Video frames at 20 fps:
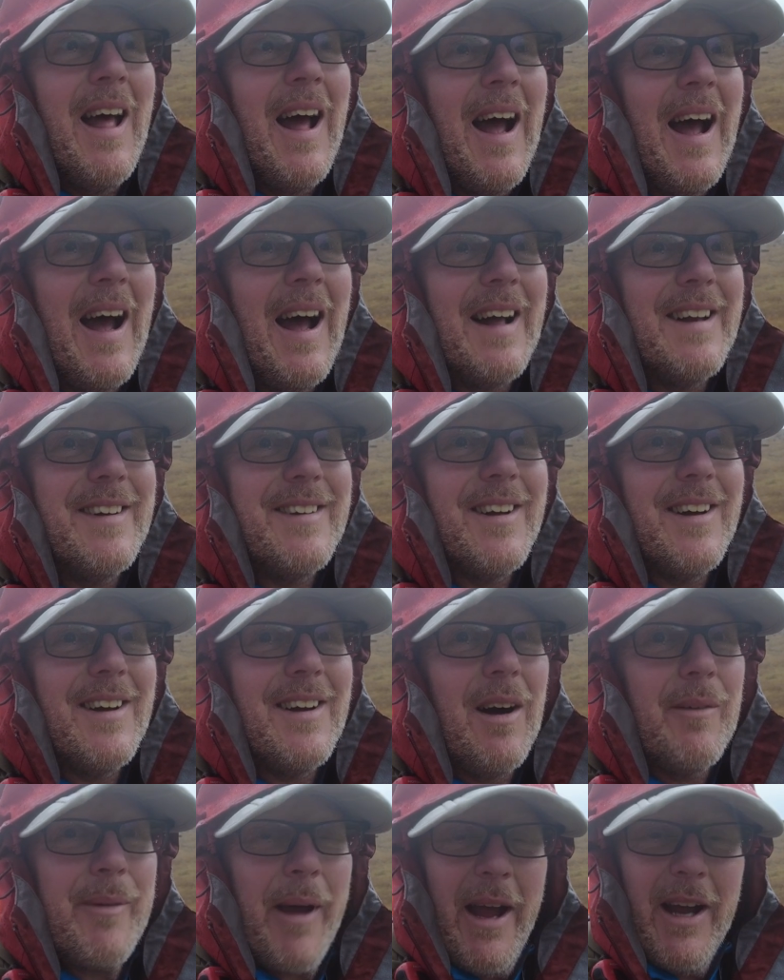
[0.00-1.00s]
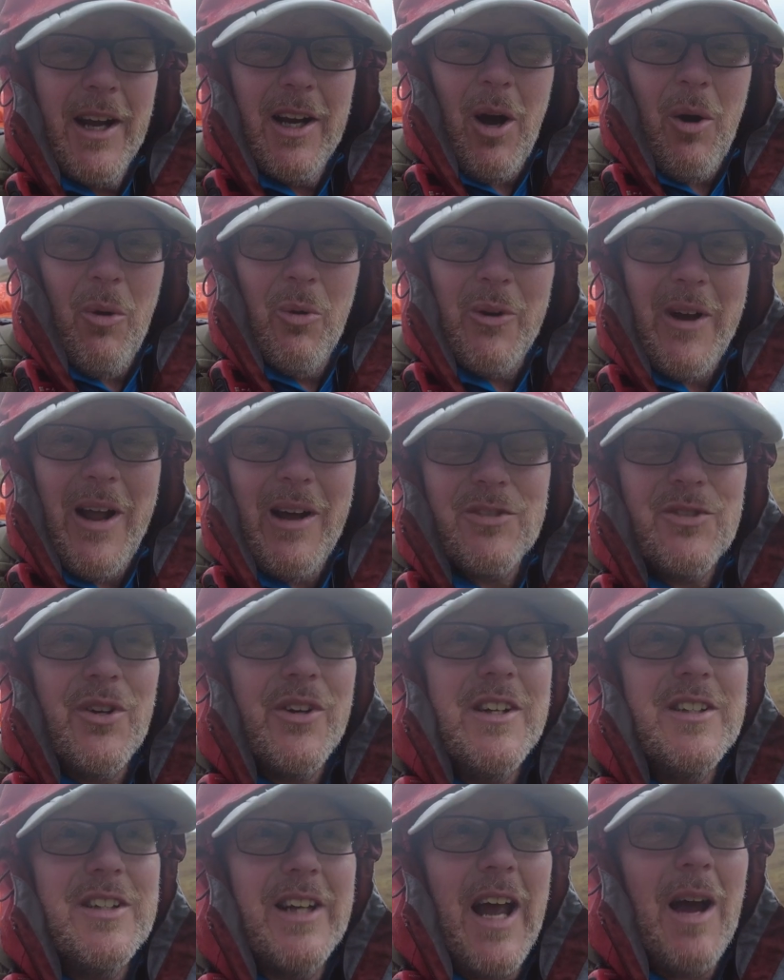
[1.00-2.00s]
And uh, I'm getting cold now, so
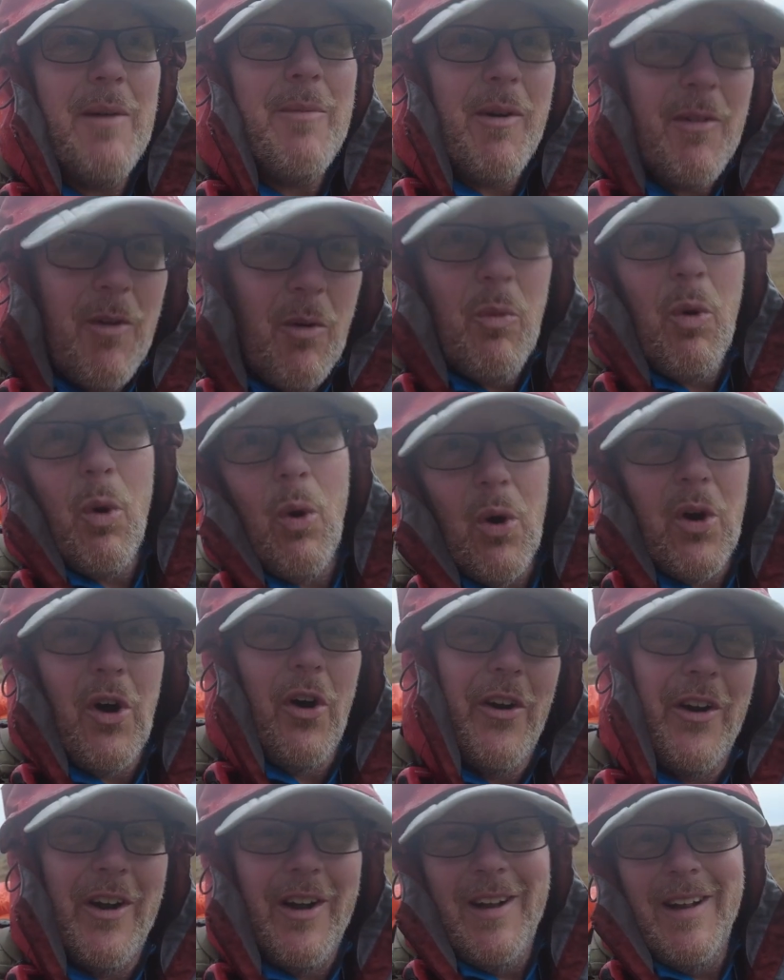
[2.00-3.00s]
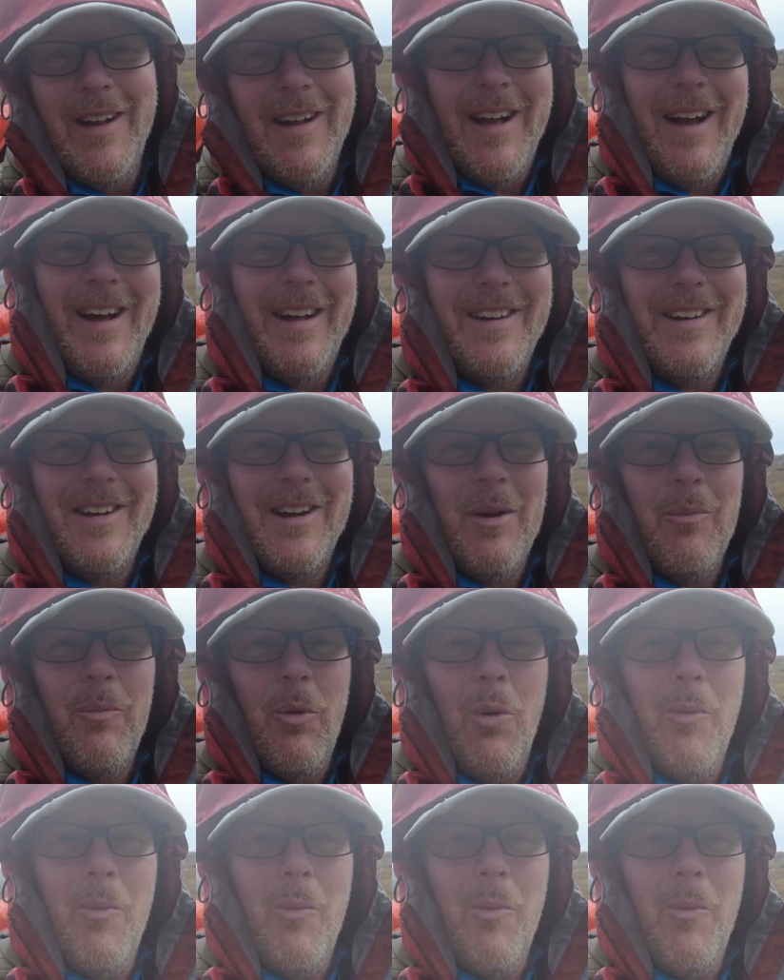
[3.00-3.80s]
I need to get a bit of a walk on and uh,